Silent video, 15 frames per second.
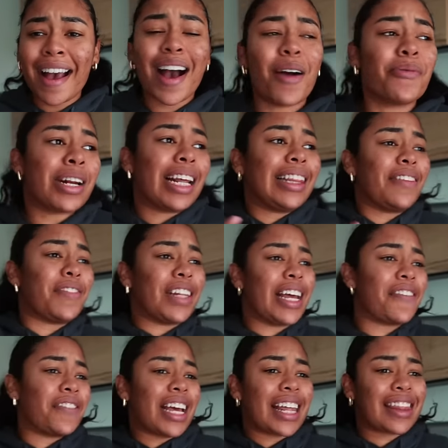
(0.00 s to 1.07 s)
I wanna live a
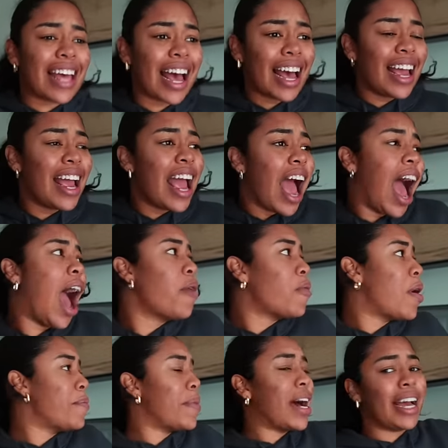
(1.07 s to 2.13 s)
life like that, I
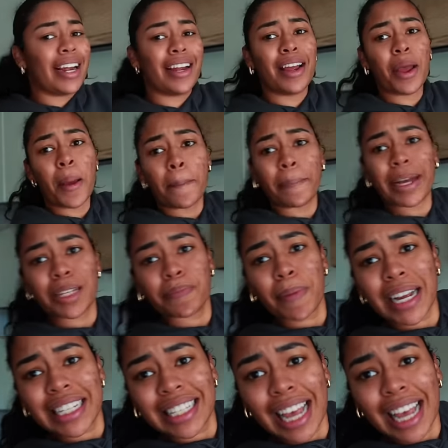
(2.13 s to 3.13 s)
want my spice